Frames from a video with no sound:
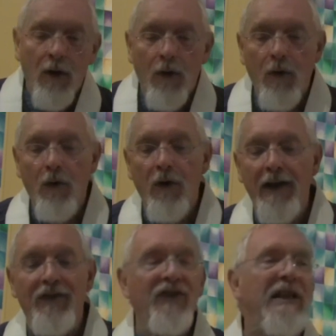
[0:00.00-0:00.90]
or
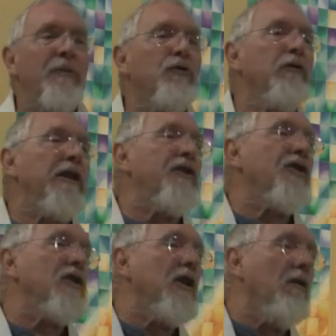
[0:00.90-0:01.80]
it seems really
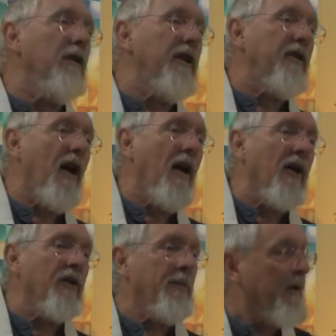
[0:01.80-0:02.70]
slowly to
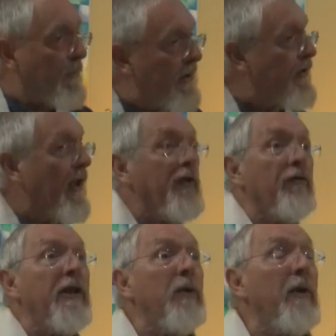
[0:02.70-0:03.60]
us because we change
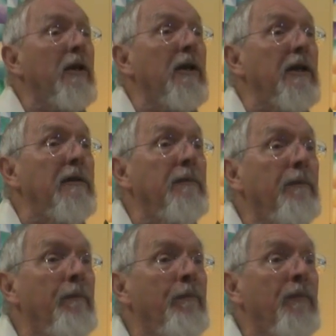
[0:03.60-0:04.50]
really quickly.
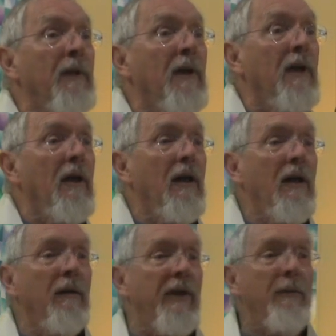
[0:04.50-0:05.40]

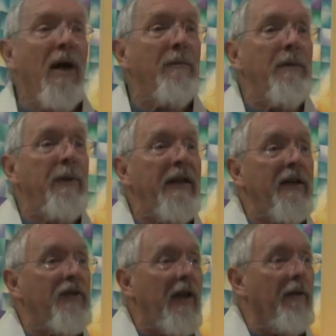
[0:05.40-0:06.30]
There might be
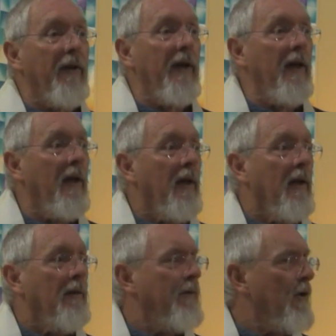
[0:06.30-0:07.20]
beings out there
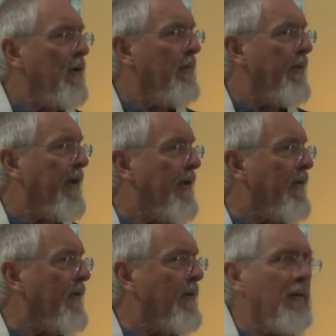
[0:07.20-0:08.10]
for whom
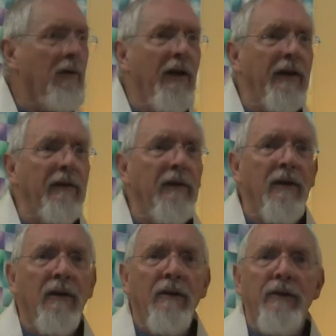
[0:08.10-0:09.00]
things like
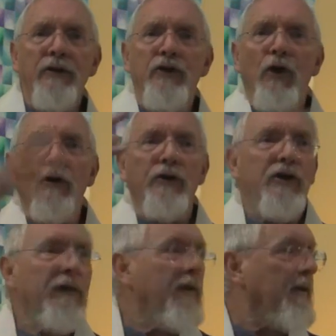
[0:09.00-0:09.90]
the
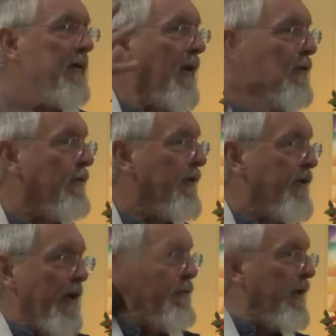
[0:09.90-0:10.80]
geology of the country
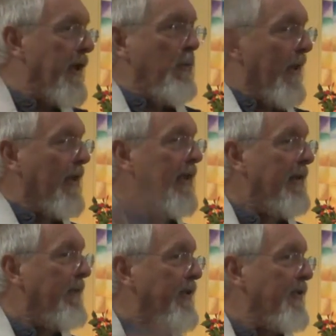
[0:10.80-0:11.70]
change really quickly,
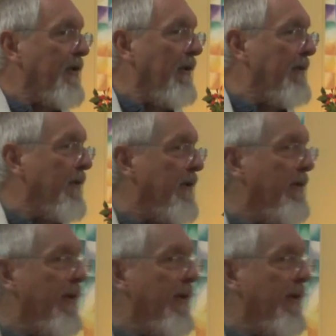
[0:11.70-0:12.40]
and we just don't even know